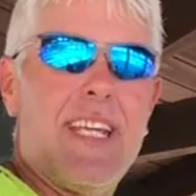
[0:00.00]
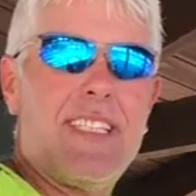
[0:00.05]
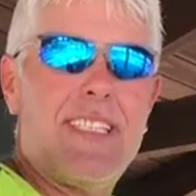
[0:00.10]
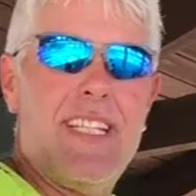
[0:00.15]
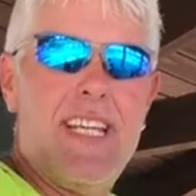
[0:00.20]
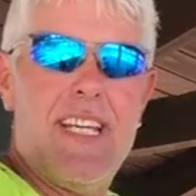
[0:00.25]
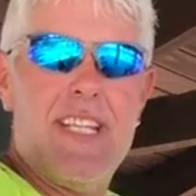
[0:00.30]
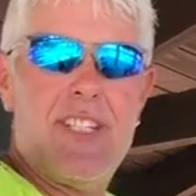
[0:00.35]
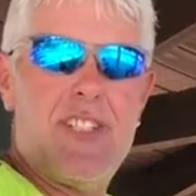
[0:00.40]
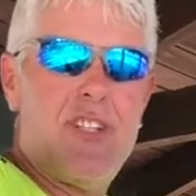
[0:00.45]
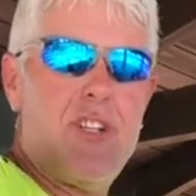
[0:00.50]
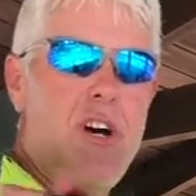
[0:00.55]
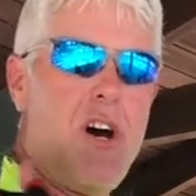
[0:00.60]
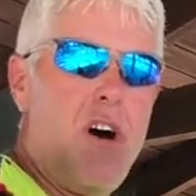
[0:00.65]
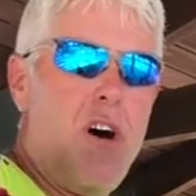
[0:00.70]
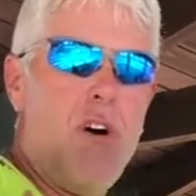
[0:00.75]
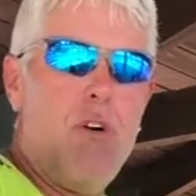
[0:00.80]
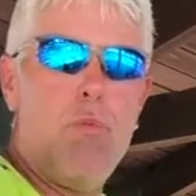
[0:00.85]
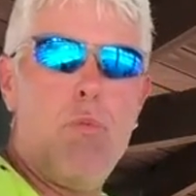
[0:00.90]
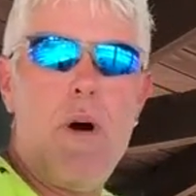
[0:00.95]
like this,
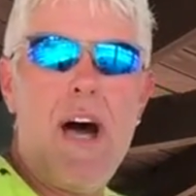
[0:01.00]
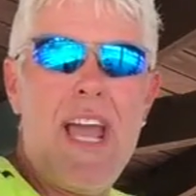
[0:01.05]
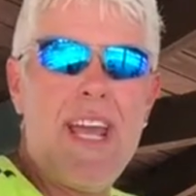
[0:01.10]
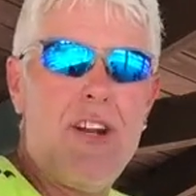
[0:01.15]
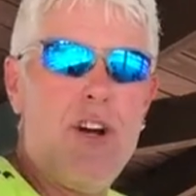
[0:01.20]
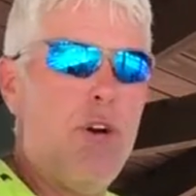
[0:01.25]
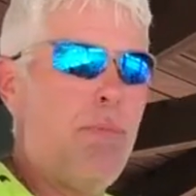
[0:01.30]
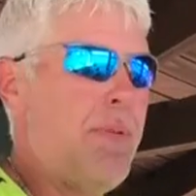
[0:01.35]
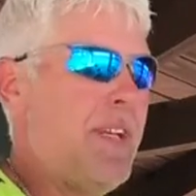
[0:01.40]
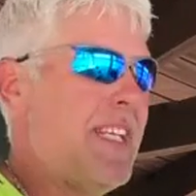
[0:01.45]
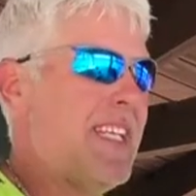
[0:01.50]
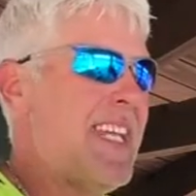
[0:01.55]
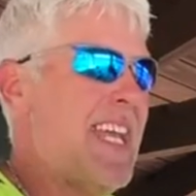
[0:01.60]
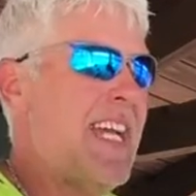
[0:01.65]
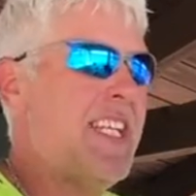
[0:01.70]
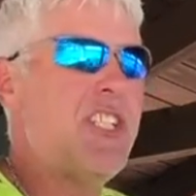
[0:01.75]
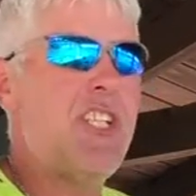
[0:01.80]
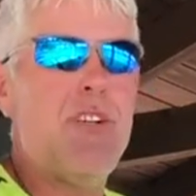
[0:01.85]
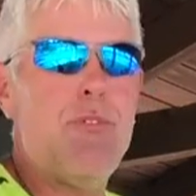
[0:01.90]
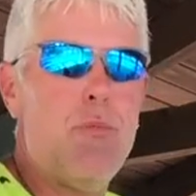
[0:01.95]
all wide open,
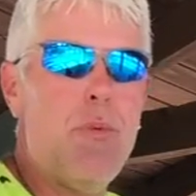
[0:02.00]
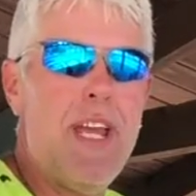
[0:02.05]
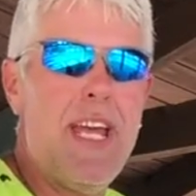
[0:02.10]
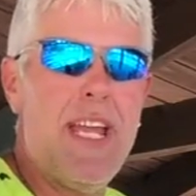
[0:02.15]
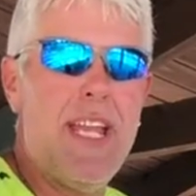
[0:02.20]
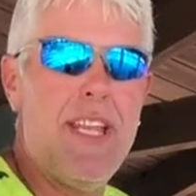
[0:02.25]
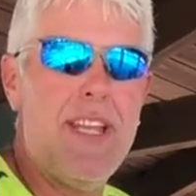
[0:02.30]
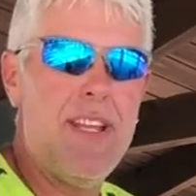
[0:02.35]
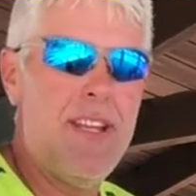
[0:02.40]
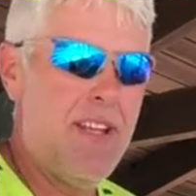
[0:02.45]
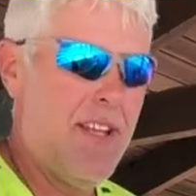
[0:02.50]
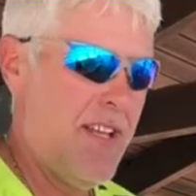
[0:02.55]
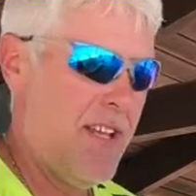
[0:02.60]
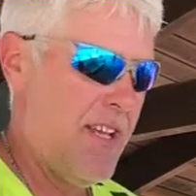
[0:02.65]
catching wind,